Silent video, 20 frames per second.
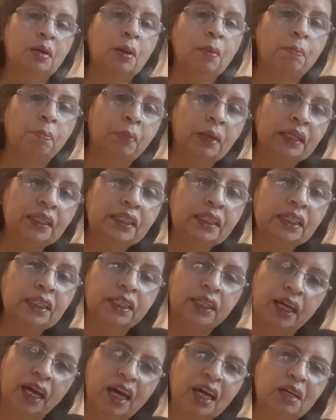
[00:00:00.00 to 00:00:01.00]
money
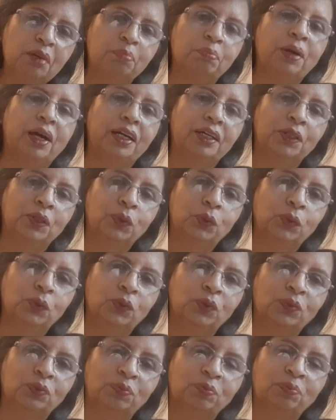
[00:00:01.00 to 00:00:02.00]
can buy
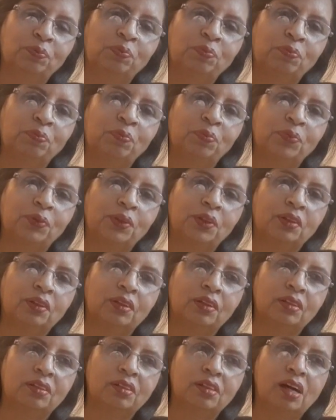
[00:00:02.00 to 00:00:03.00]
you,
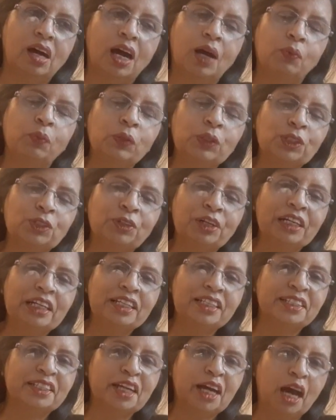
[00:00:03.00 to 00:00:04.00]
I wouldn't really
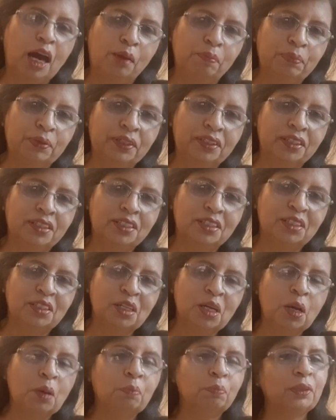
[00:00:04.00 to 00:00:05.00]
say happiness,
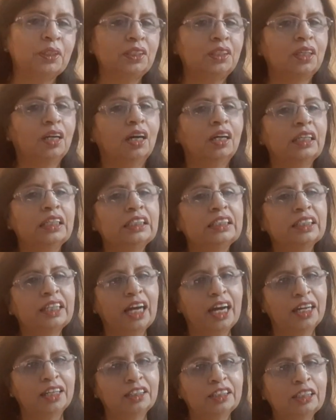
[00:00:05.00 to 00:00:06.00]
but it
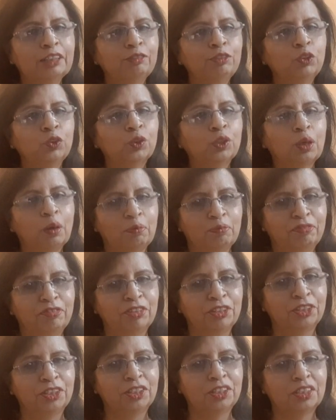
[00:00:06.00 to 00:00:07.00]
can give you
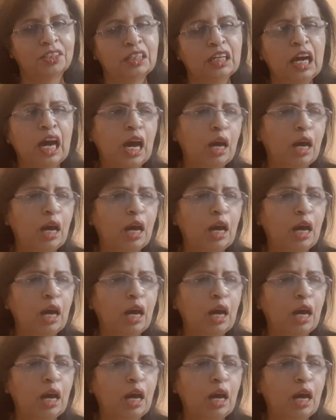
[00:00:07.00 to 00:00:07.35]
comforts.